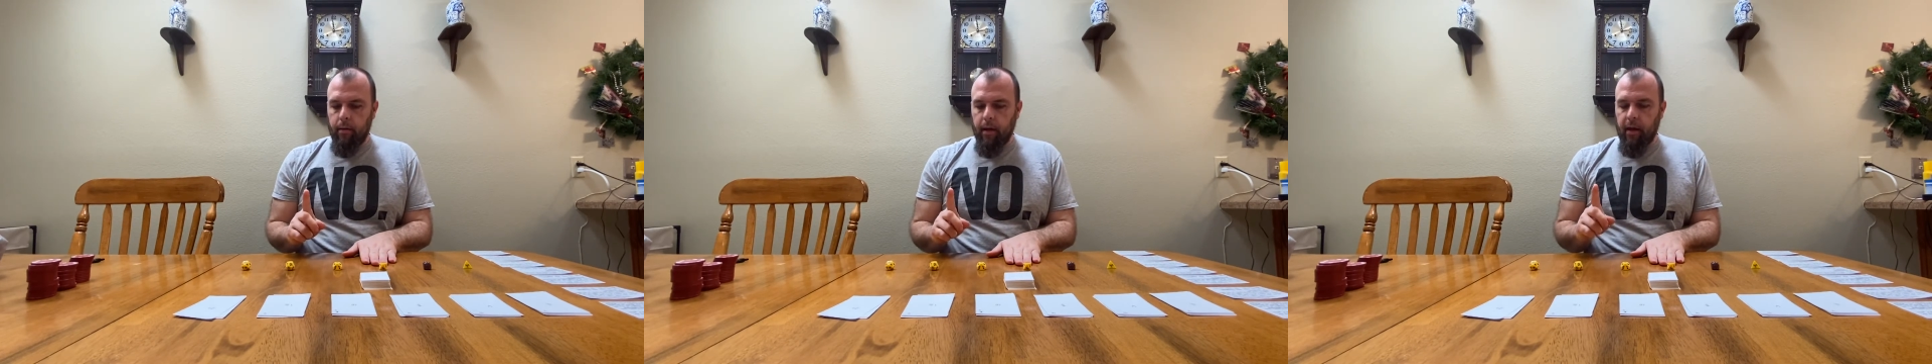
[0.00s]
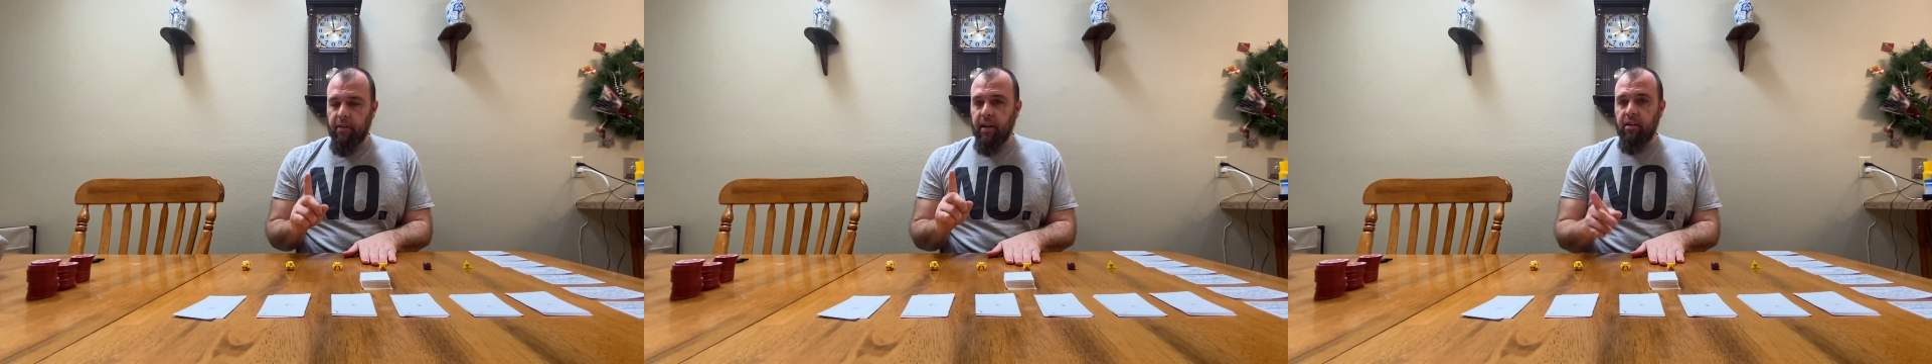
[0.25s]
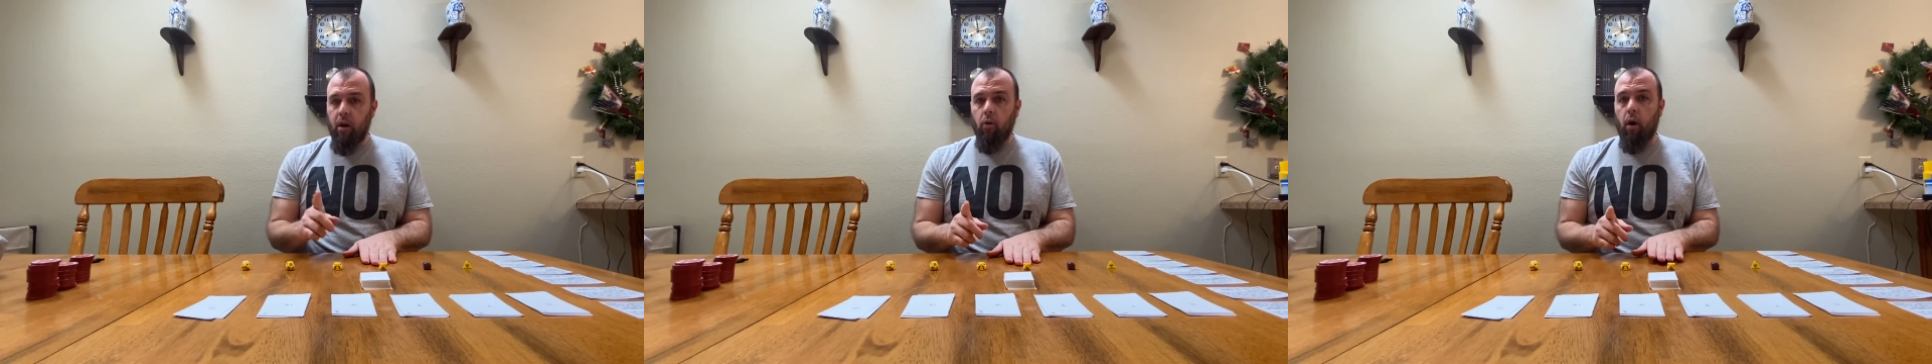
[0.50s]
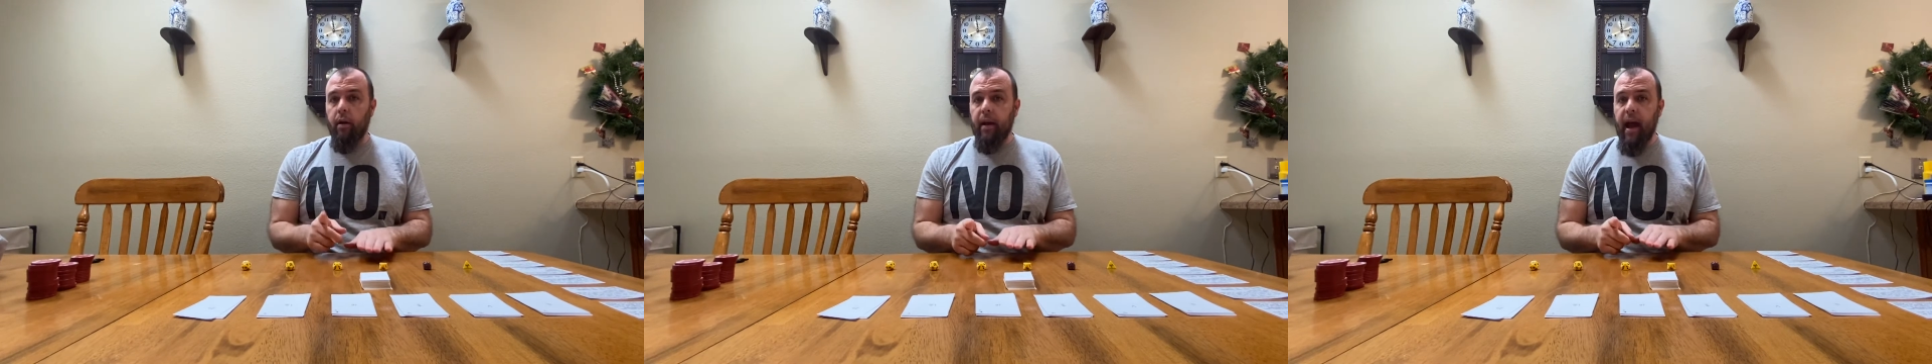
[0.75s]
if they don't
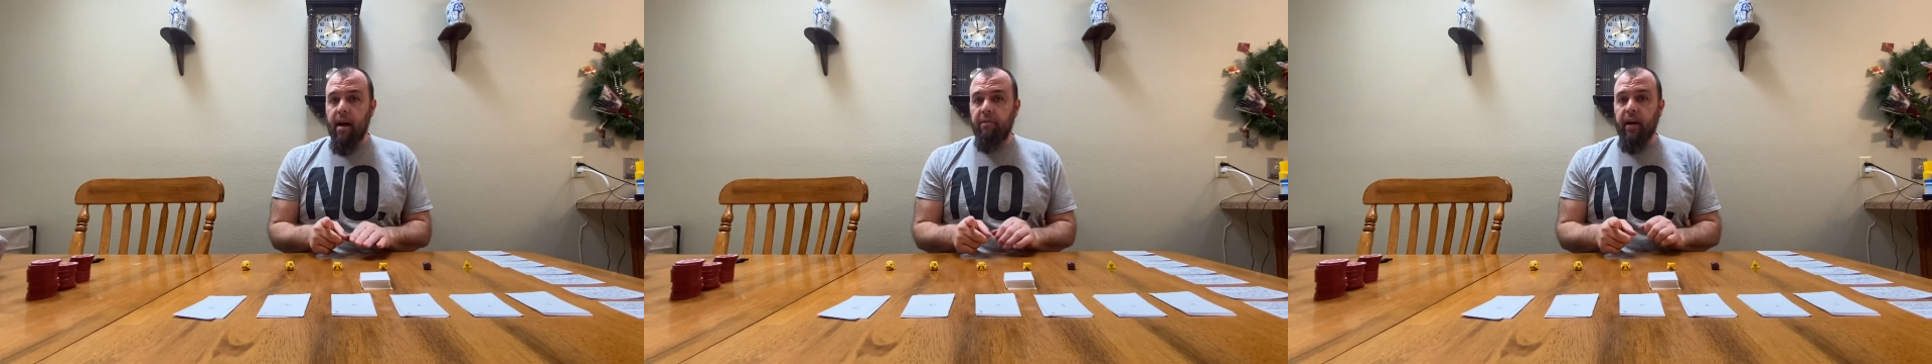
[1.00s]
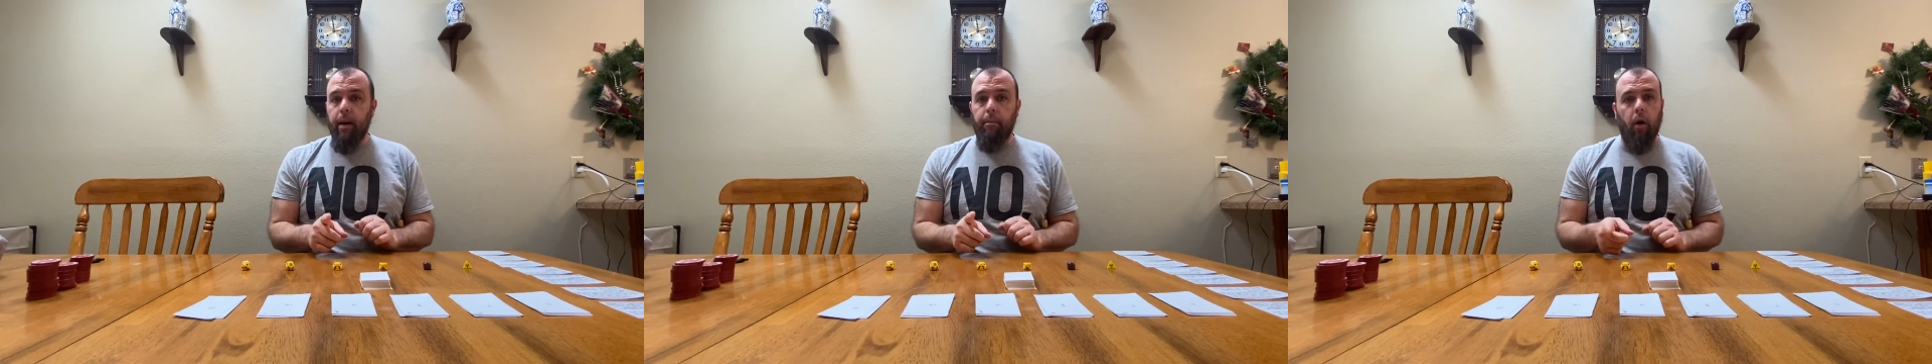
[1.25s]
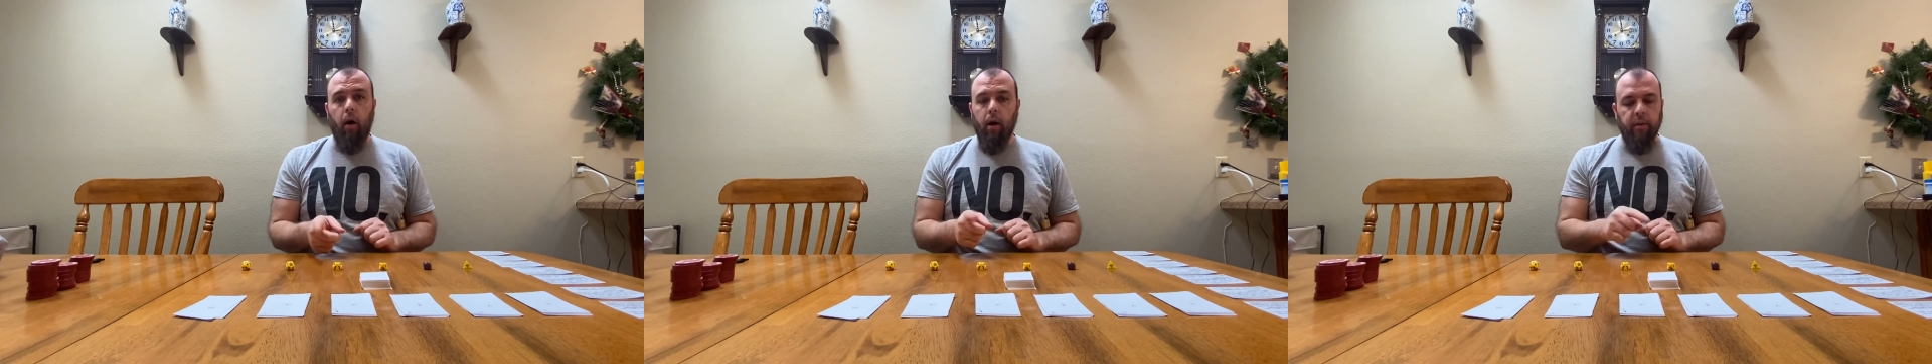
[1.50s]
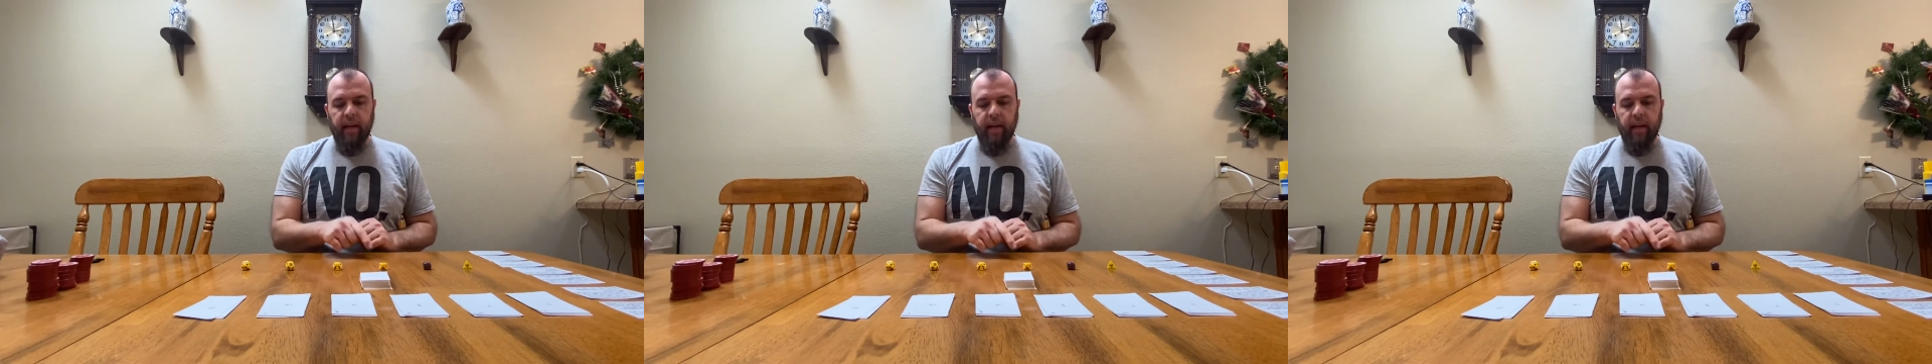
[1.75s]
already have that part,